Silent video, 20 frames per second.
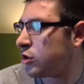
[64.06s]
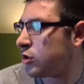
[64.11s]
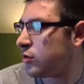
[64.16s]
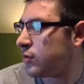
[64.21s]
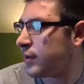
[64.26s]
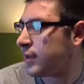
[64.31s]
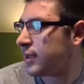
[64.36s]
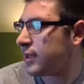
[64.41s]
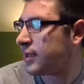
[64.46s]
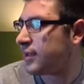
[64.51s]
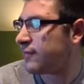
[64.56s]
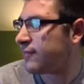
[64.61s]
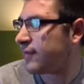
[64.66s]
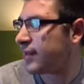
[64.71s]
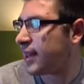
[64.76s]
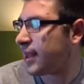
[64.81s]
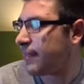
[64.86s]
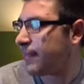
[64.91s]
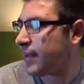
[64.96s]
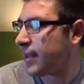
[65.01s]
to
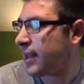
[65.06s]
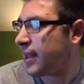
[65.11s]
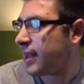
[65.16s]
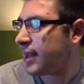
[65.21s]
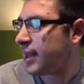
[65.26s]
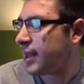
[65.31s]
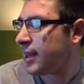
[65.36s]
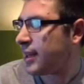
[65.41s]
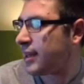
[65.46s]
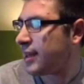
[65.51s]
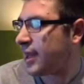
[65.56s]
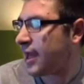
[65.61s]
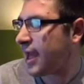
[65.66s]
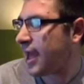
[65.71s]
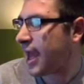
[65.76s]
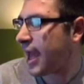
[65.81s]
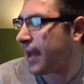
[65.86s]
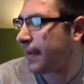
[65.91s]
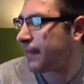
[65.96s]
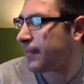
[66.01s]
develop the
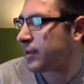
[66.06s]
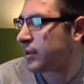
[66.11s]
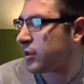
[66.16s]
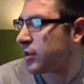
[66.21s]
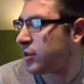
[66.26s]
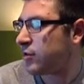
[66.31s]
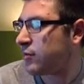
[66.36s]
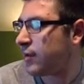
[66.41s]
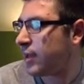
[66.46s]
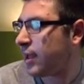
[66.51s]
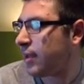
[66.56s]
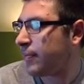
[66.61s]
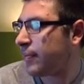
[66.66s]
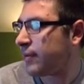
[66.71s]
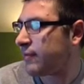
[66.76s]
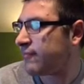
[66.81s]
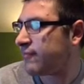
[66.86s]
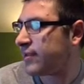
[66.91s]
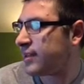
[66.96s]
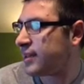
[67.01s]
app to help
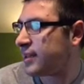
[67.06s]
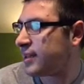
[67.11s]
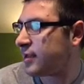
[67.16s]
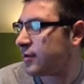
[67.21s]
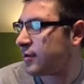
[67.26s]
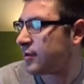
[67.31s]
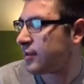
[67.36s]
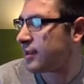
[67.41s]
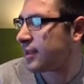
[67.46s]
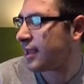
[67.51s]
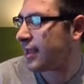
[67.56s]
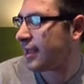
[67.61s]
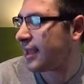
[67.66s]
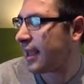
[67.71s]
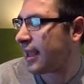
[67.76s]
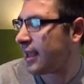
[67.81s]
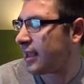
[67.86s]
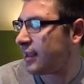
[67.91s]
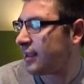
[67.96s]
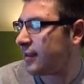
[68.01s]
visitors
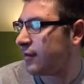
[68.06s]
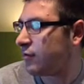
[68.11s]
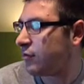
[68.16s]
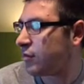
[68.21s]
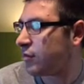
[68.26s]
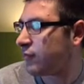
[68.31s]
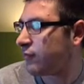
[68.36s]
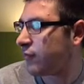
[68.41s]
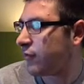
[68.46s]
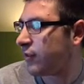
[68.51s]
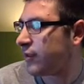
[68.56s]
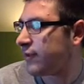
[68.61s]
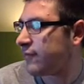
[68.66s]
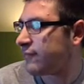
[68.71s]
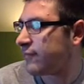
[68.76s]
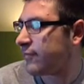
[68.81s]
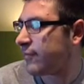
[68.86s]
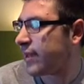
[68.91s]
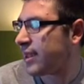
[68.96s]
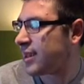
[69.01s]
get useful
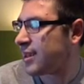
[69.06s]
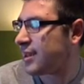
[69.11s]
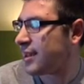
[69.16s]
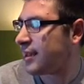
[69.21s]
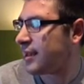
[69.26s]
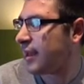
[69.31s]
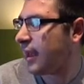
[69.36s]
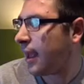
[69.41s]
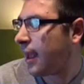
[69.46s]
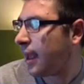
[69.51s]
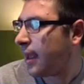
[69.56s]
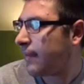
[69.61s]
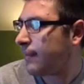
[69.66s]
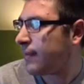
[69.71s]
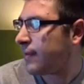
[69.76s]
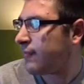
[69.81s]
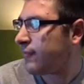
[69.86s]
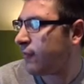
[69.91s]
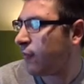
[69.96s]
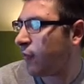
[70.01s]
information
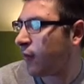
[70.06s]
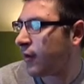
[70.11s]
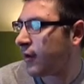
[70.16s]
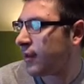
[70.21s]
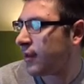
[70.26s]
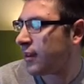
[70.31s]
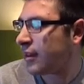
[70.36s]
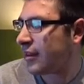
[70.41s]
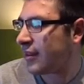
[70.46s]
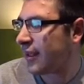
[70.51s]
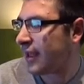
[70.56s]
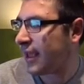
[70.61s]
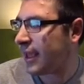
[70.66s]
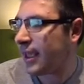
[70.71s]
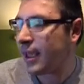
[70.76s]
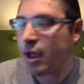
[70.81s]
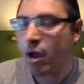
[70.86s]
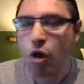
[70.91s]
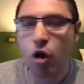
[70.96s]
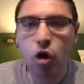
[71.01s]
before they
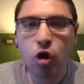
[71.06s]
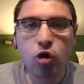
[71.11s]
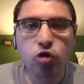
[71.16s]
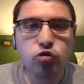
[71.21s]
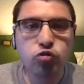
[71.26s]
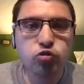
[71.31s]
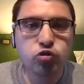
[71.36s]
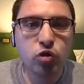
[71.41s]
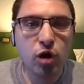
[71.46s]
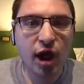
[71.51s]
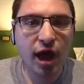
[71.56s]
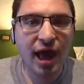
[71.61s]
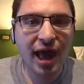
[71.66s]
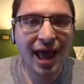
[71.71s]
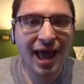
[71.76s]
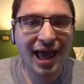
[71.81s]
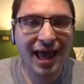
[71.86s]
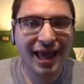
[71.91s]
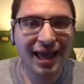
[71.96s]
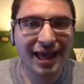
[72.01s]

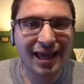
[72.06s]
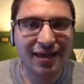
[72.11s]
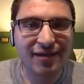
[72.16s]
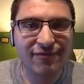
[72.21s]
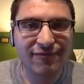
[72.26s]
arrive.